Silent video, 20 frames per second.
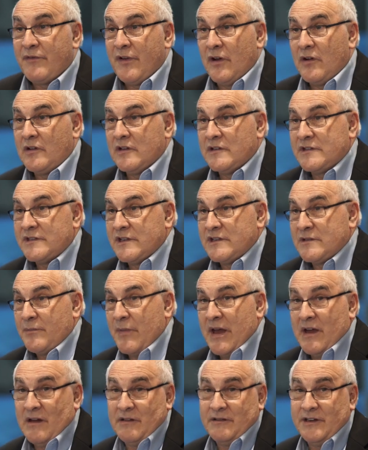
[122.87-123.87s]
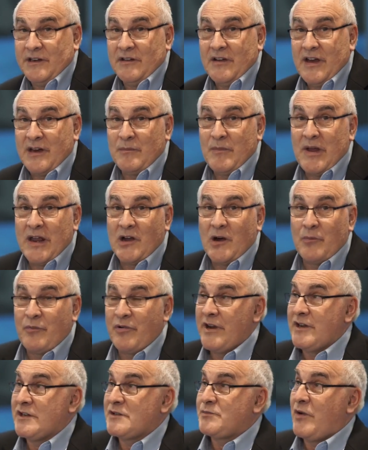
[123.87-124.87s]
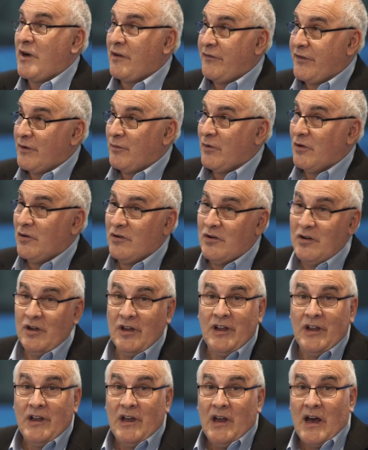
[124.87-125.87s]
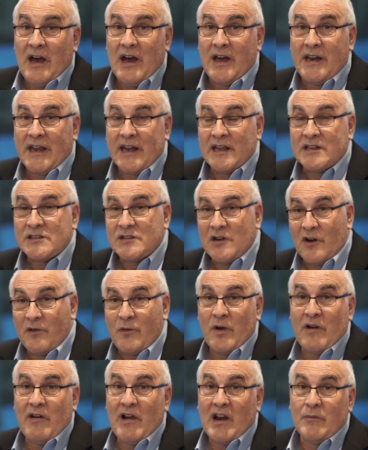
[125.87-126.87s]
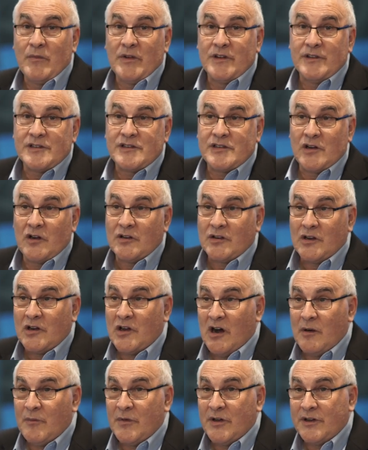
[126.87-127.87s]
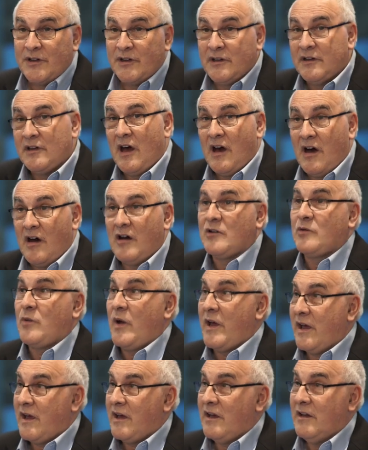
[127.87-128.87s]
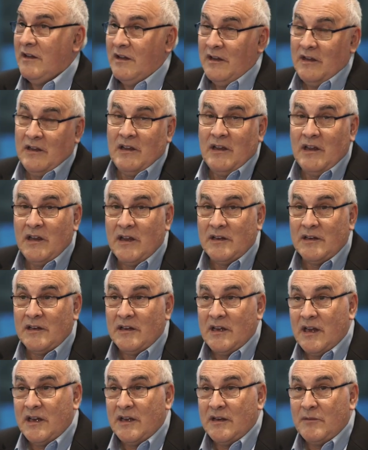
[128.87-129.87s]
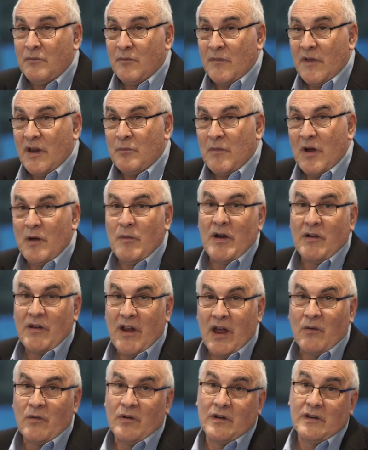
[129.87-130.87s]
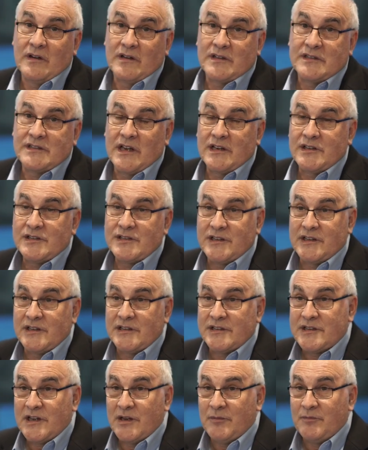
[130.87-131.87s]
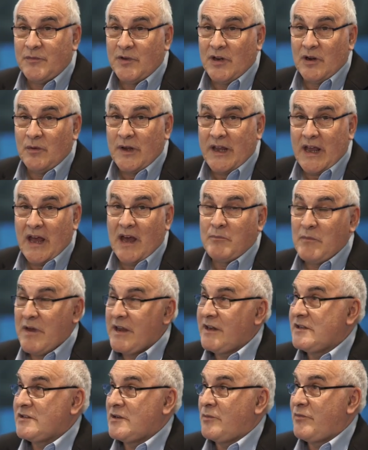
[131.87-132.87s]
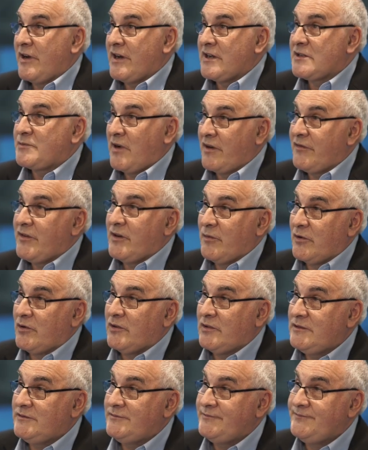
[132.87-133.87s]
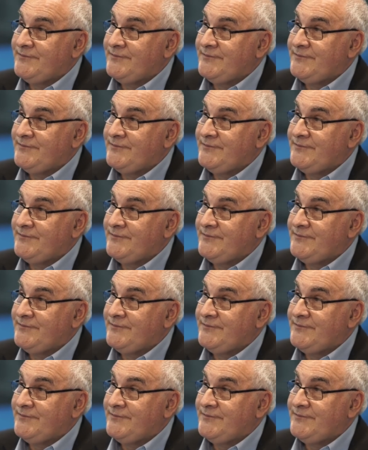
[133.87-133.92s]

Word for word: been focused is about you know how to make operators profitable, how to get software elements on common hardware in, in, in mobile networks such that um, you know, we can make these operators profitable.